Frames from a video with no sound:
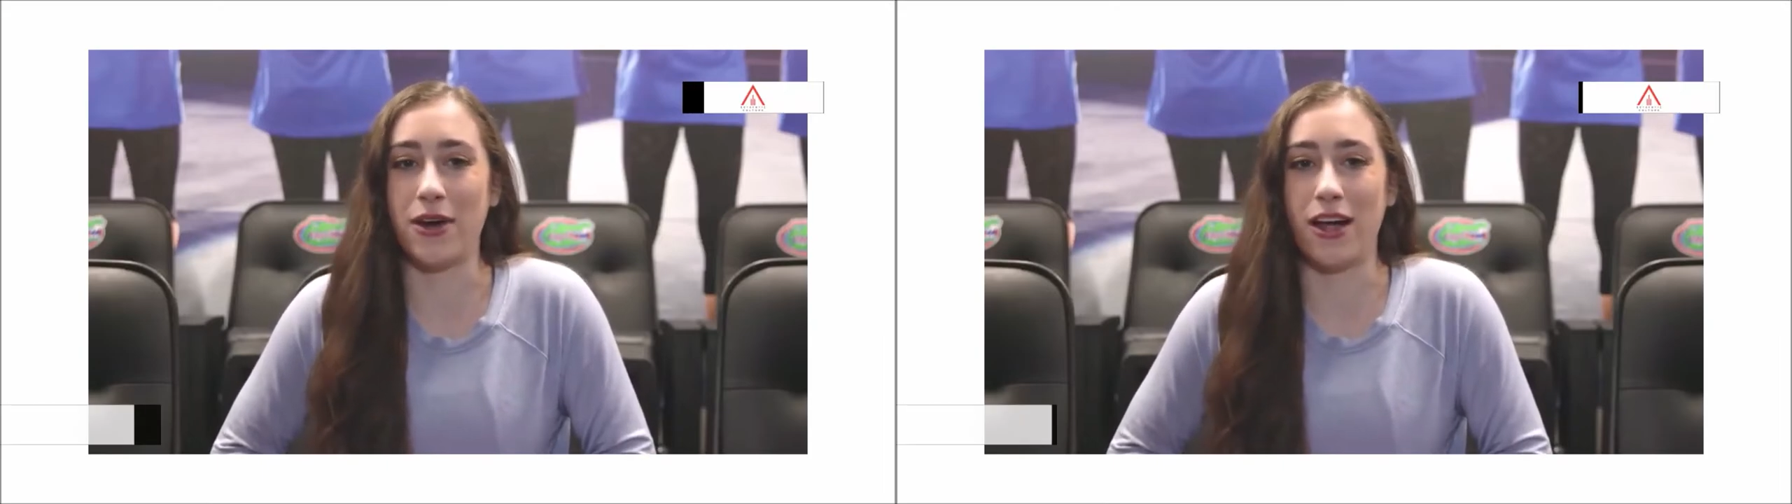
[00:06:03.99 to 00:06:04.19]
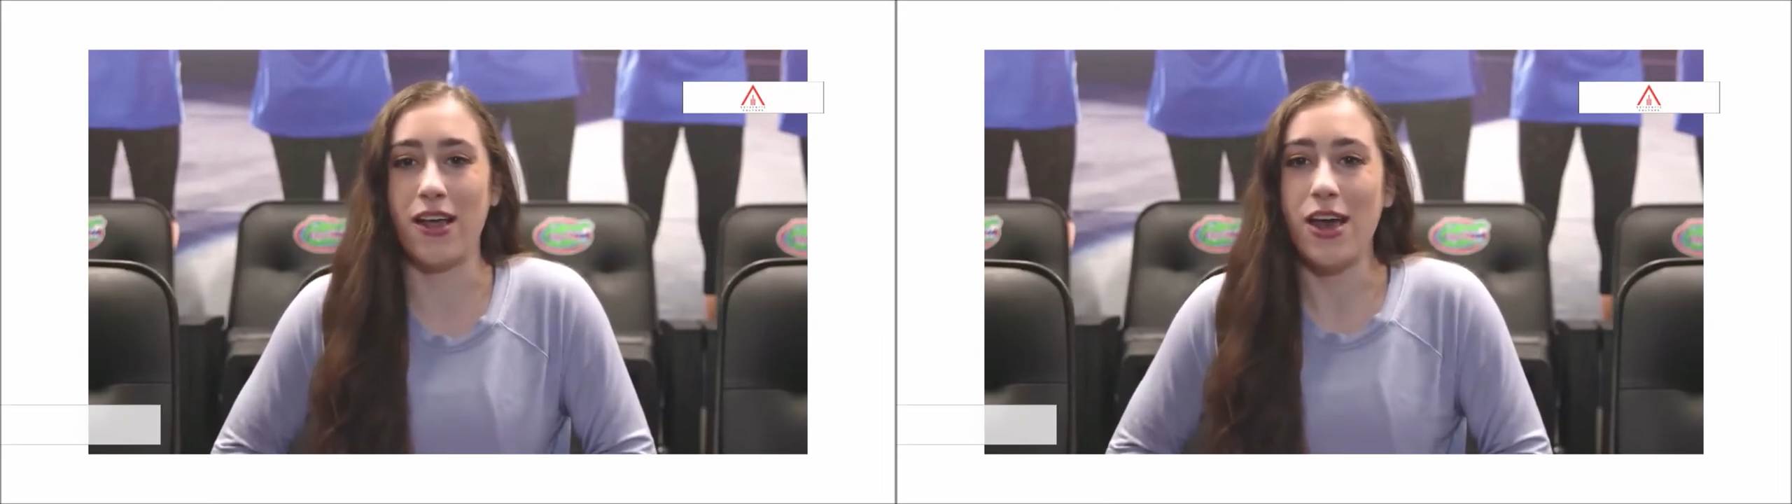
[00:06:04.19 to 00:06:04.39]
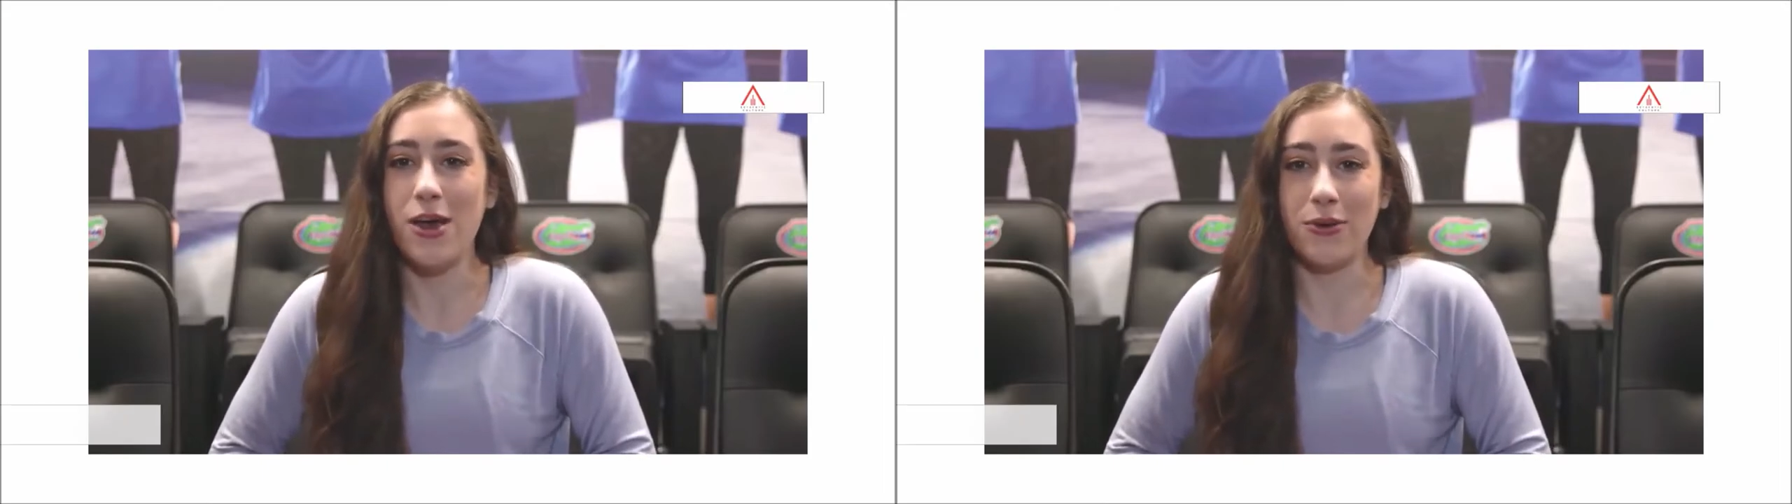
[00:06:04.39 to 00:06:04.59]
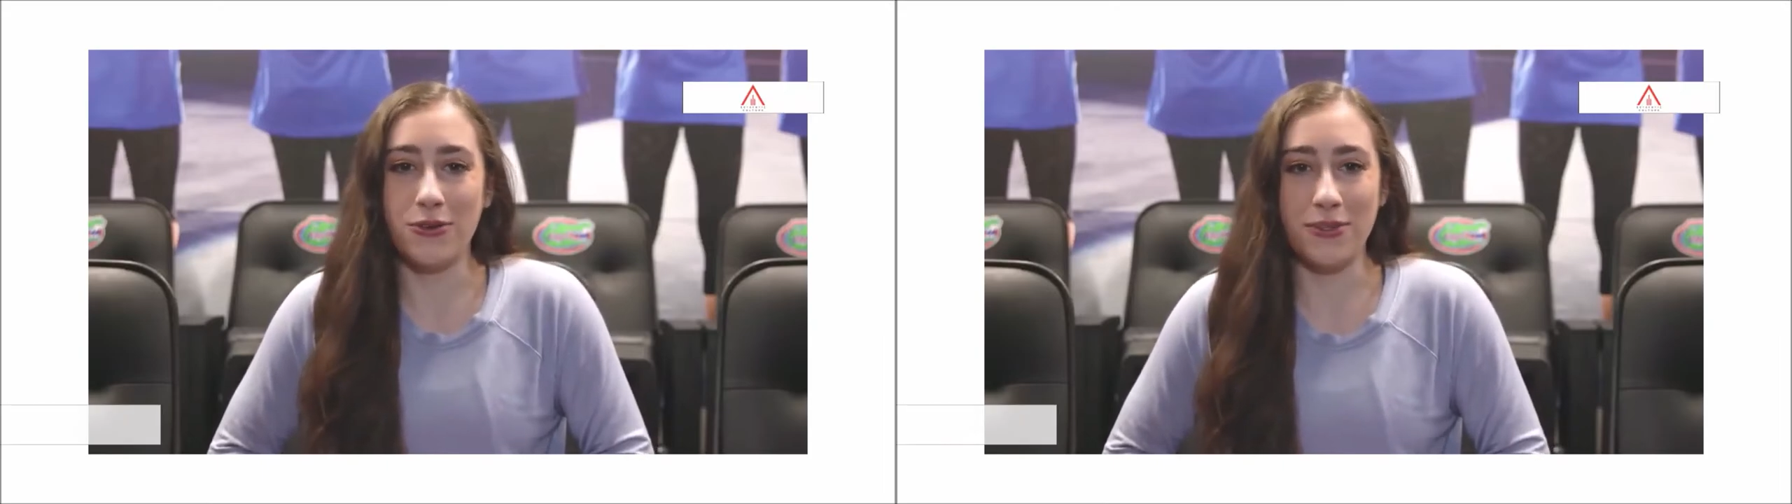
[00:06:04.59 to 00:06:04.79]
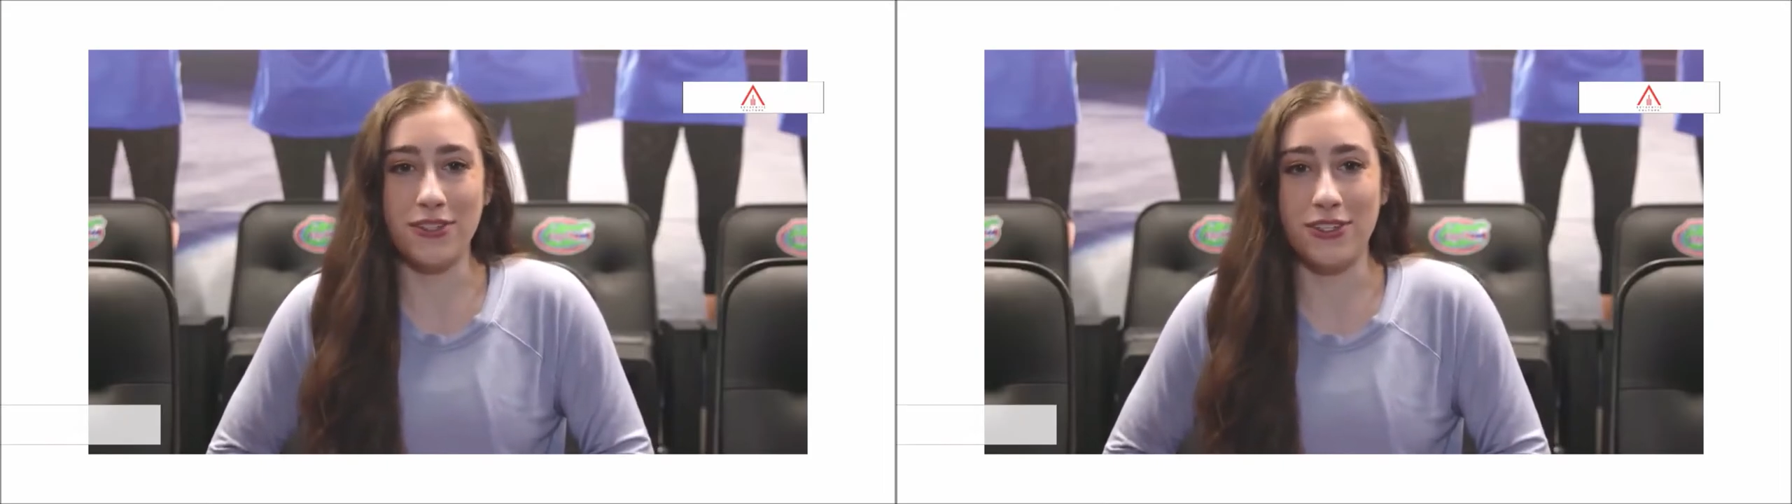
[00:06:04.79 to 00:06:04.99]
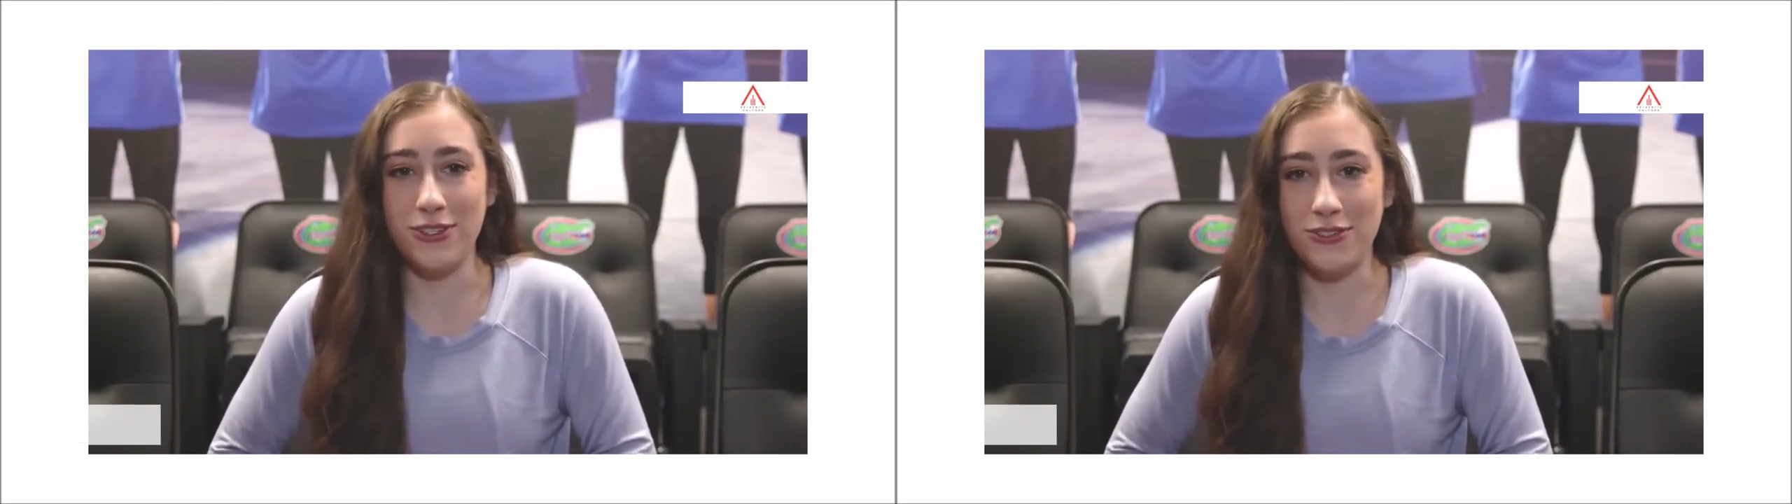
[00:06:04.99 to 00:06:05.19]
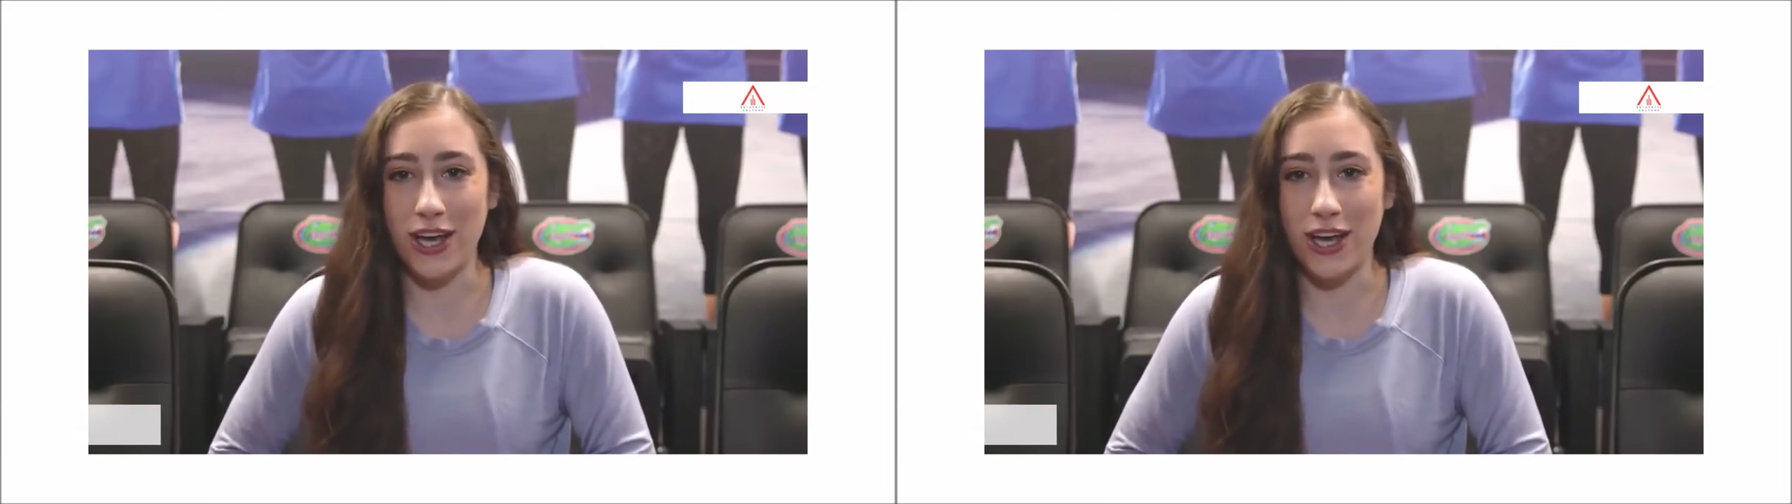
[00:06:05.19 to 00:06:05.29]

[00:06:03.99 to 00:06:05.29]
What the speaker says: well, which was a huge